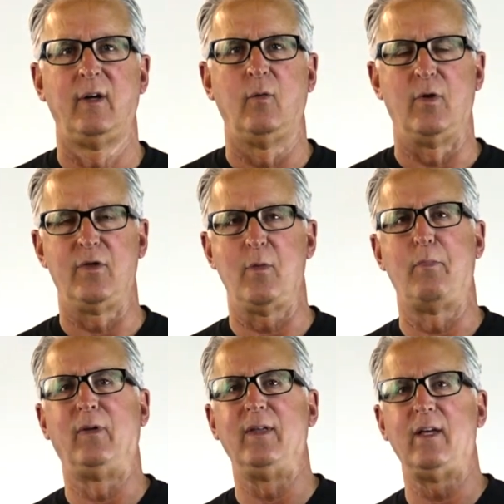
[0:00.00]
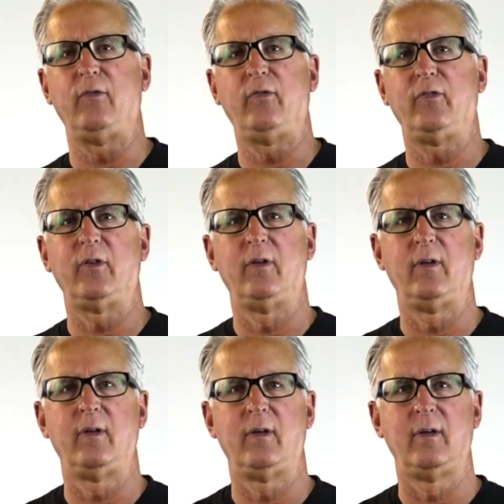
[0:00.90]
with your beliefs,
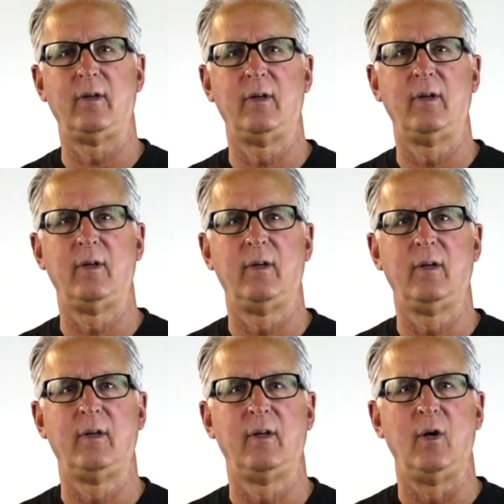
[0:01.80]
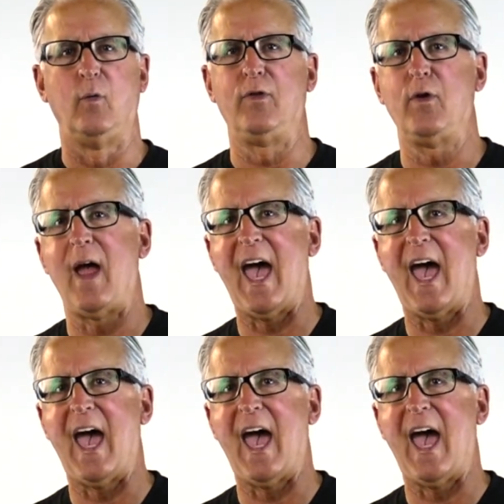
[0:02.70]
with your